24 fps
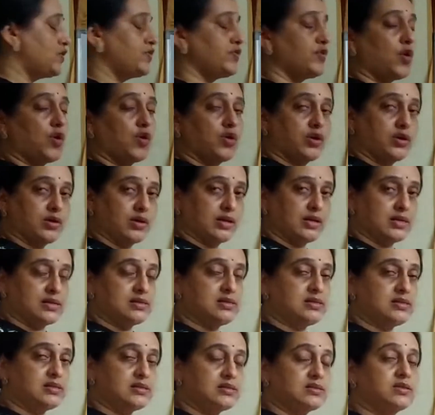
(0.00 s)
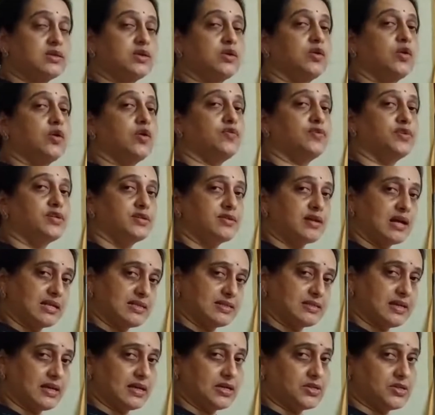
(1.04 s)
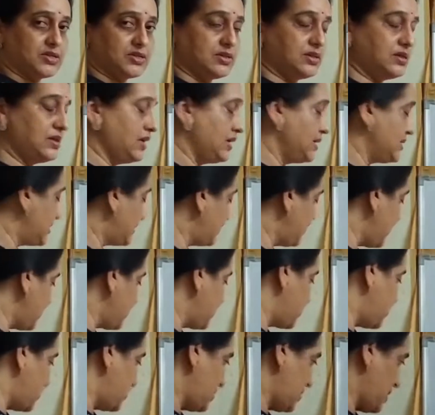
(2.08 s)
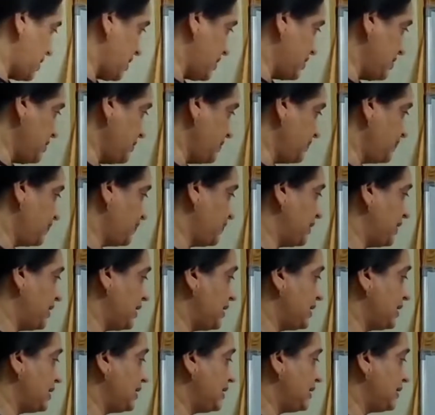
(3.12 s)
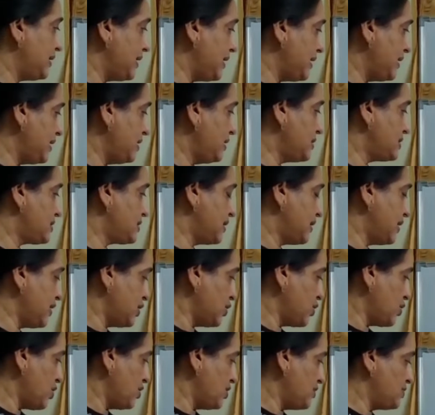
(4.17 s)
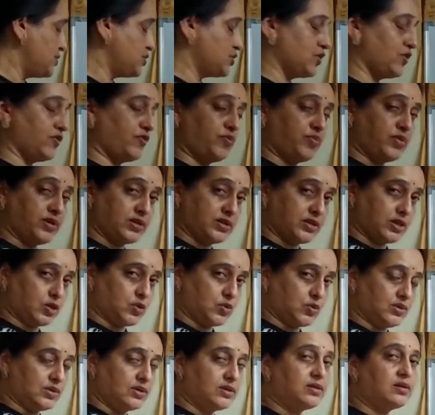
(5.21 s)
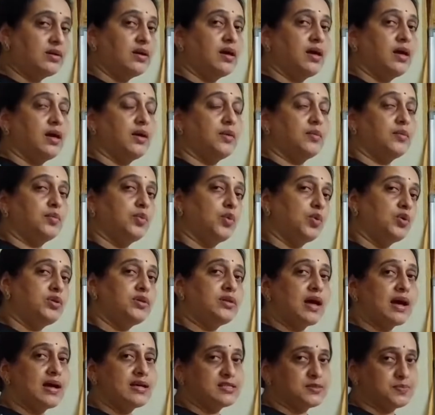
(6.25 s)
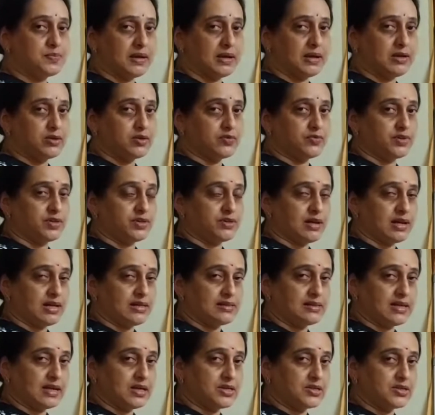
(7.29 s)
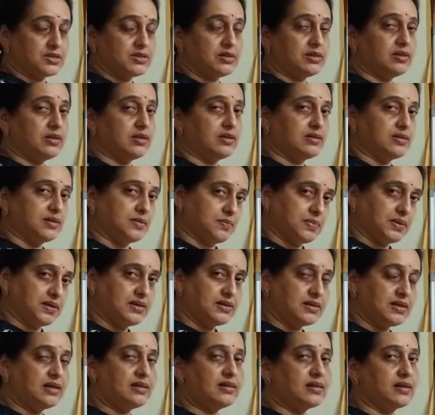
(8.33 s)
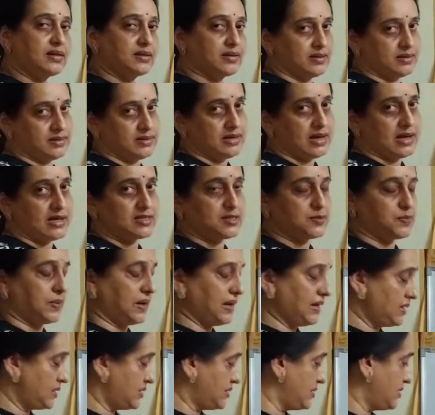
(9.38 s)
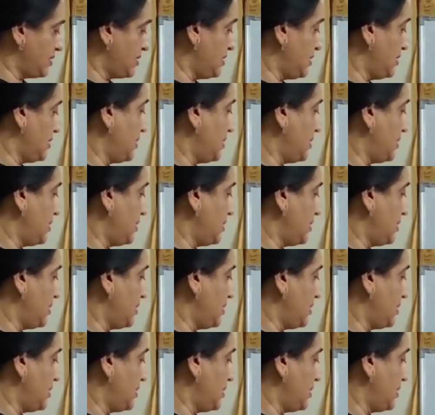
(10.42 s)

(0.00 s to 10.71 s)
of occurrence of the transaction is mentioned here. Then the second column is of particular. Both the aspect of the transaction, the debit and the credit aspect,